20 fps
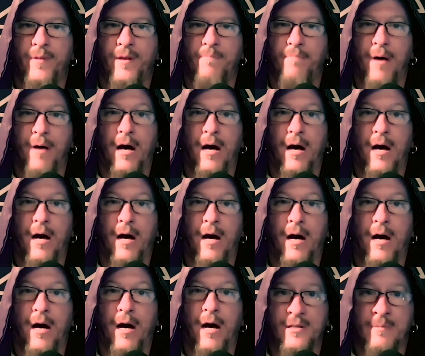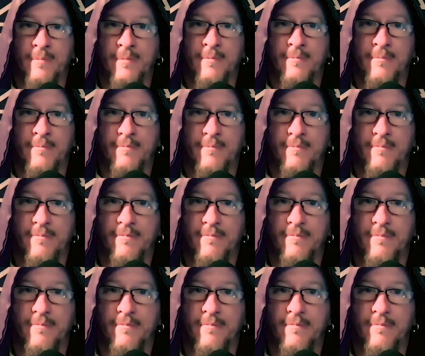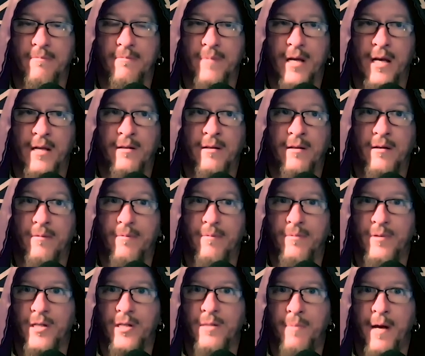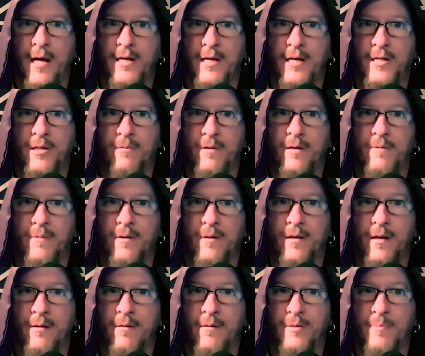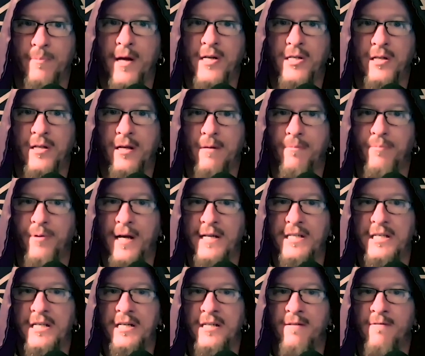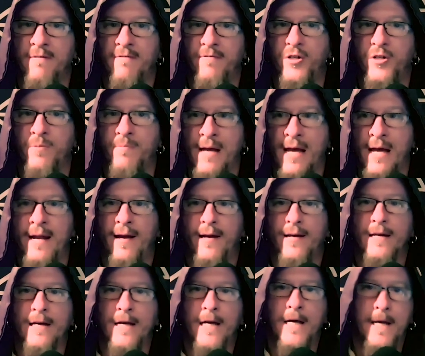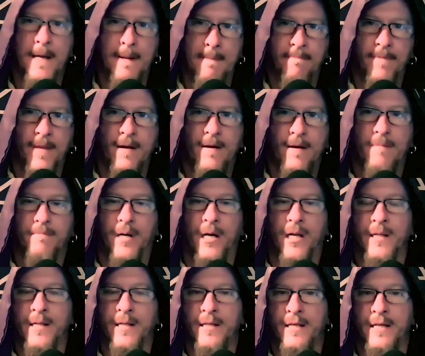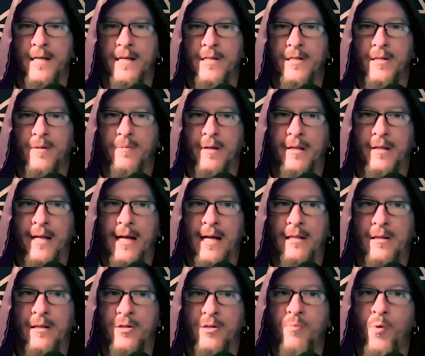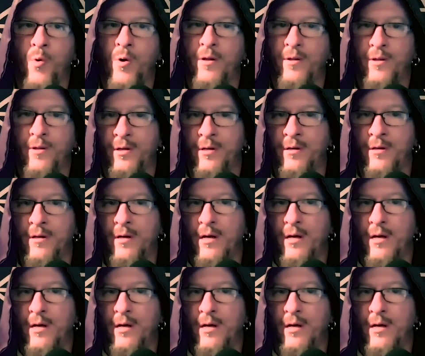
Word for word: polytheism and the, the special, you know, especially the complexities of Germanic polytheism, and that there's more to the